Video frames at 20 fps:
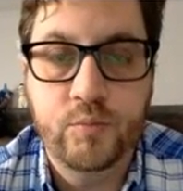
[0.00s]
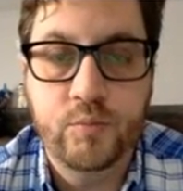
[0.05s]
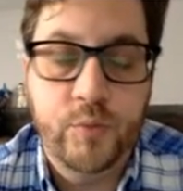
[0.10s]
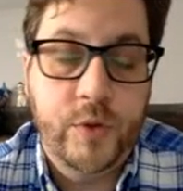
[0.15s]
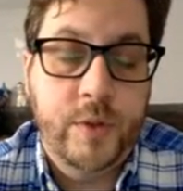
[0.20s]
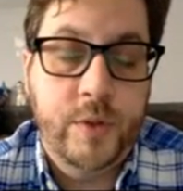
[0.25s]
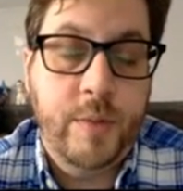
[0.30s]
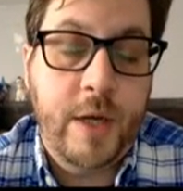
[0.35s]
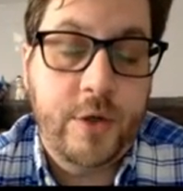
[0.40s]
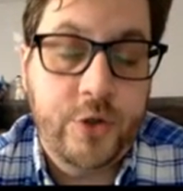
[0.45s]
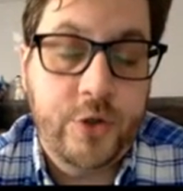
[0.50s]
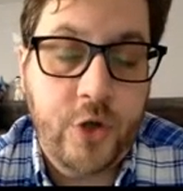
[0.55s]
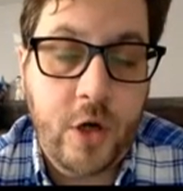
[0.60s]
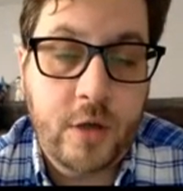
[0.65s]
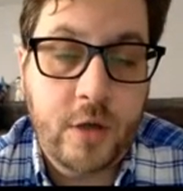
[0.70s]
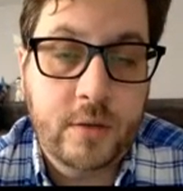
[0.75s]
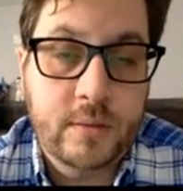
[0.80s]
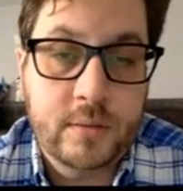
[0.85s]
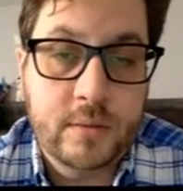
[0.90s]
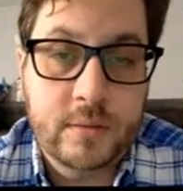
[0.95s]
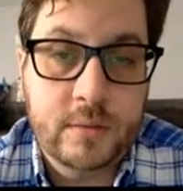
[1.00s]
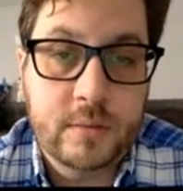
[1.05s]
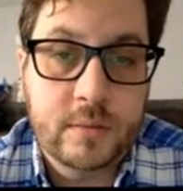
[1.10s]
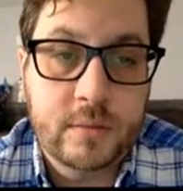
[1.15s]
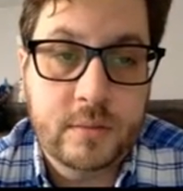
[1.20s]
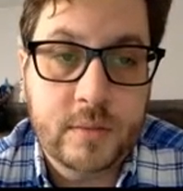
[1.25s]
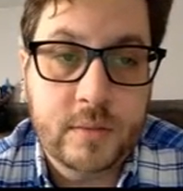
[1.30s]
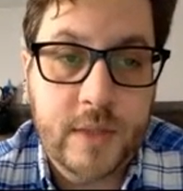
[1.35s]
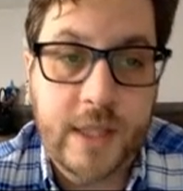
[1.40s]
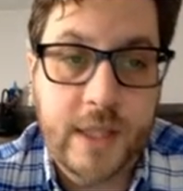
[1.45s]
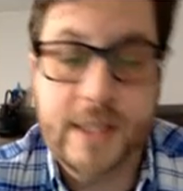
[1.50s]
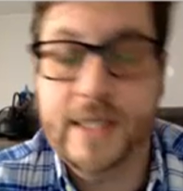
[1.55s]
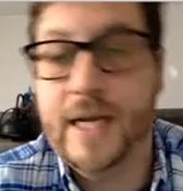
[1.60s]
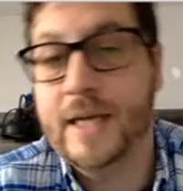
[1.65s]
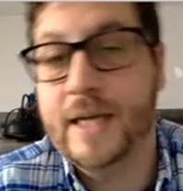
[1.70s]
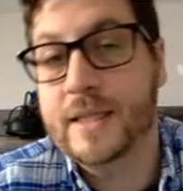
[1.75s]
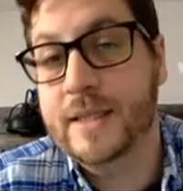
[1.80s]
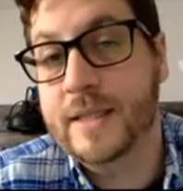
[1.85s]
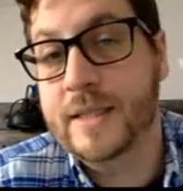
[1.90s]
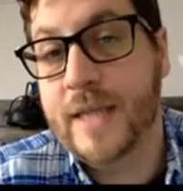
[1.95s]
It's about a shark that
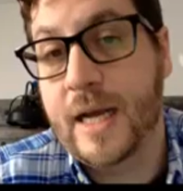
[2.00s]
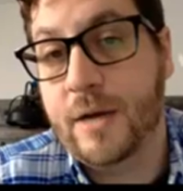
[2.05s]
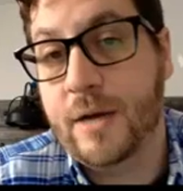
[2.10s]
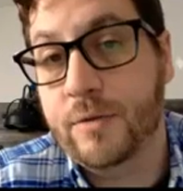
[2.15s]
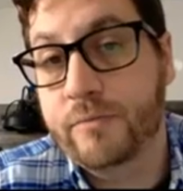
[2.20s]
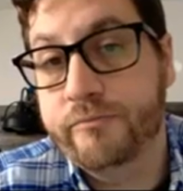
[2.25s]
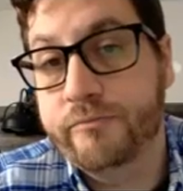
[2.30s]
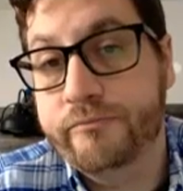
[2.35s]
attacks a town.